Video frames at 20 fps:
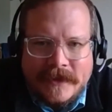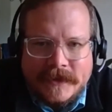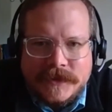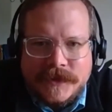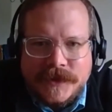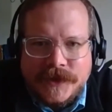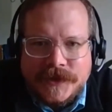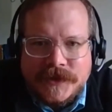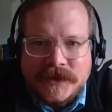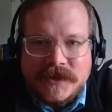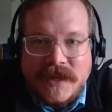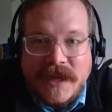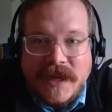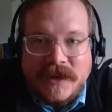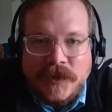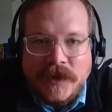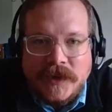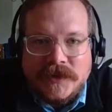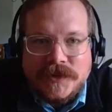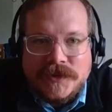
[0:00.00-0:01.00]
So instead,
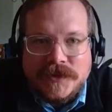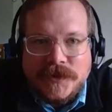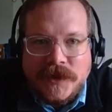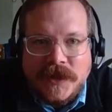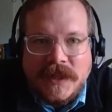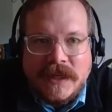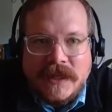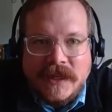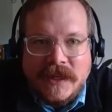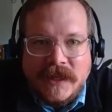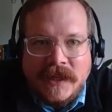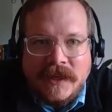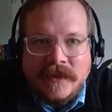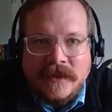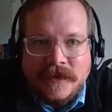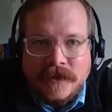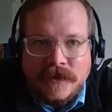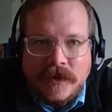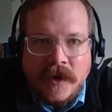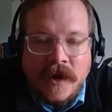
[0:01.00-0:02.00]
we just really
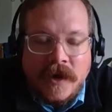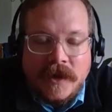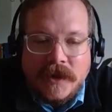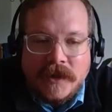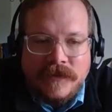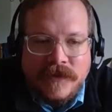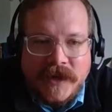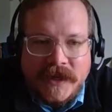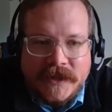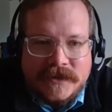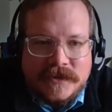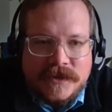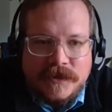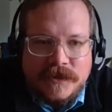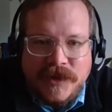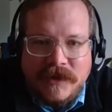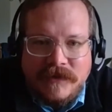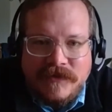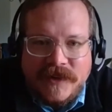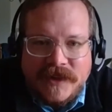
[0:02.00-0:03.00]
need all of us to
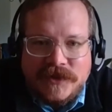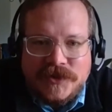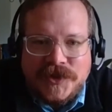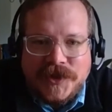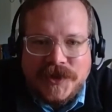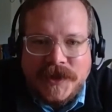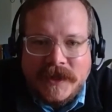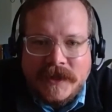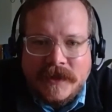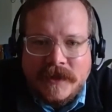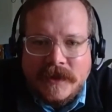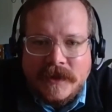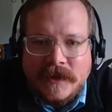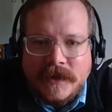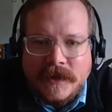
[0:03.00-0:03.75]
be vigilant,